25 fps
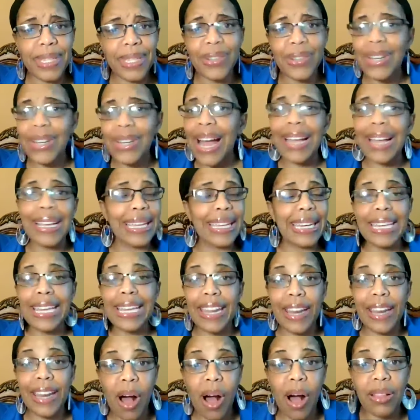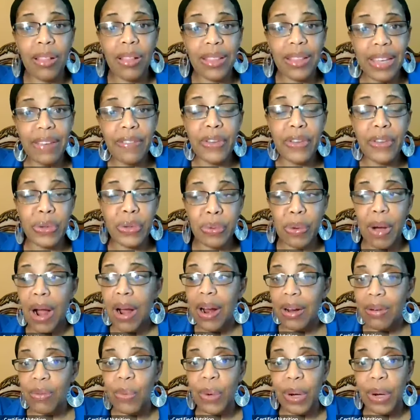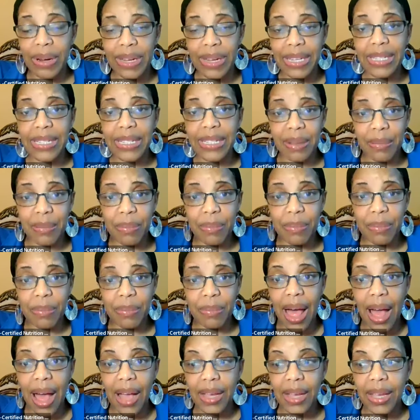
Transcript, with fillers: You're not getting it all if you are wearing sunblock.